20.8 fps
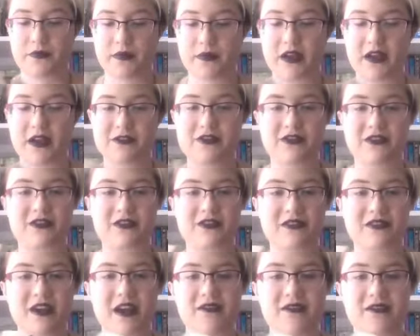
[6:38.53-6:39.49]
I
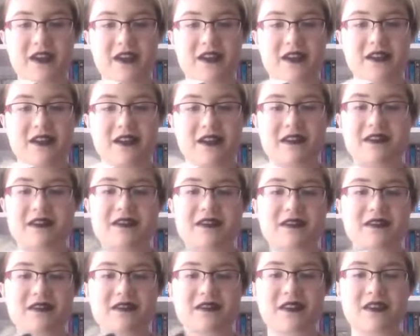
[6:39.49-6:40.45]
find it
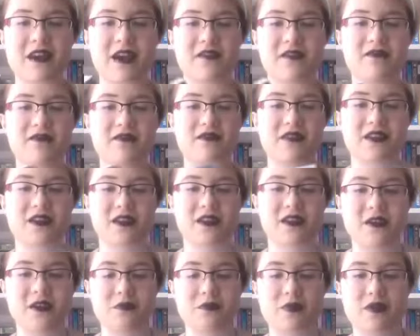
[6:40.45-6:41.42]
nice to have
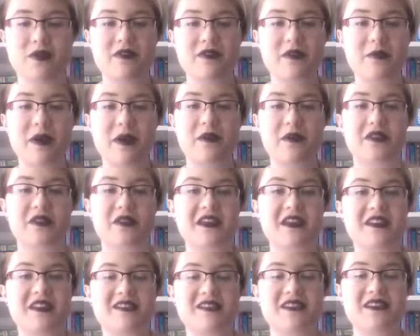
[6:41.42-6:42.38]
books about
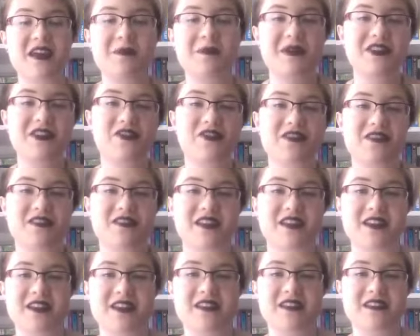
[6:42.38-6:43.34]
things that I'm interested
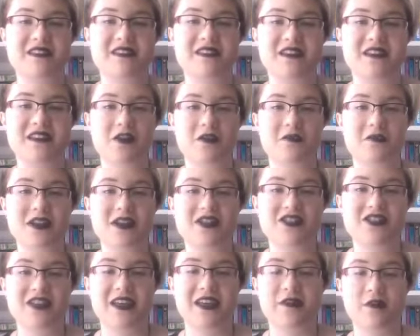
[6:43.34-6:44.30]
in sitting on my
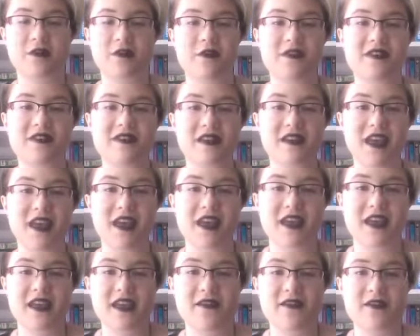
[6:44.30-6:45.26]
shelves,
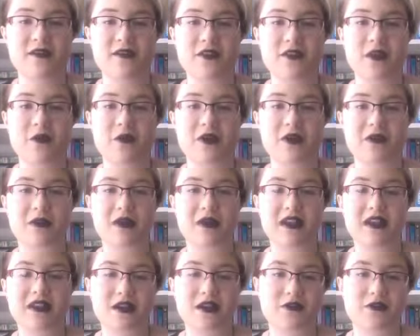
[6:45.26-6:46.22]
even though I
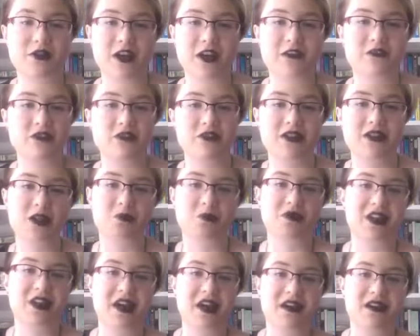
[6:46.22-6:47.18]
may never actually
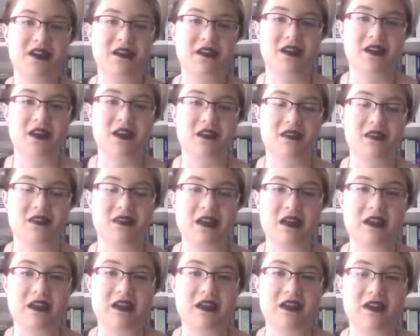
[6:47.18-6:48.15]
apply
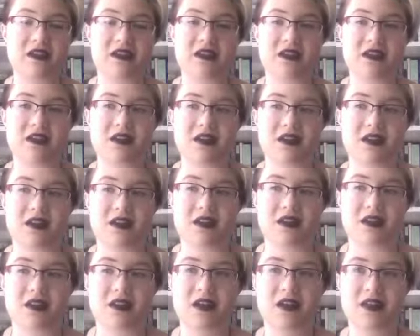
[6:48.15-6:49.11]
the
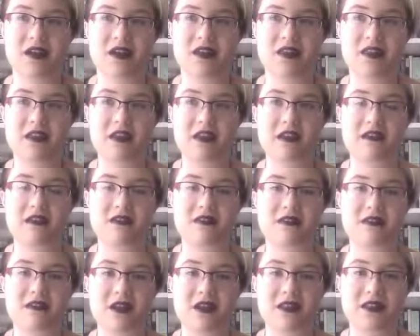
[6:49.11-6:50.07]

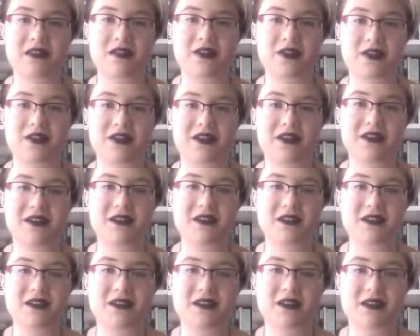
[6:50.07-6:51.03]
things that I learn
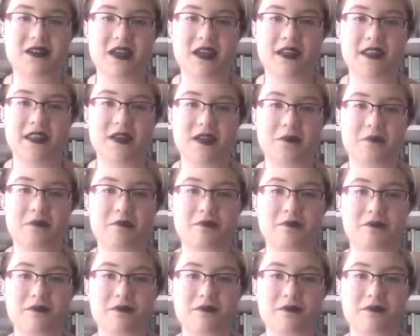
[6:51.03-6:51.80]
in them.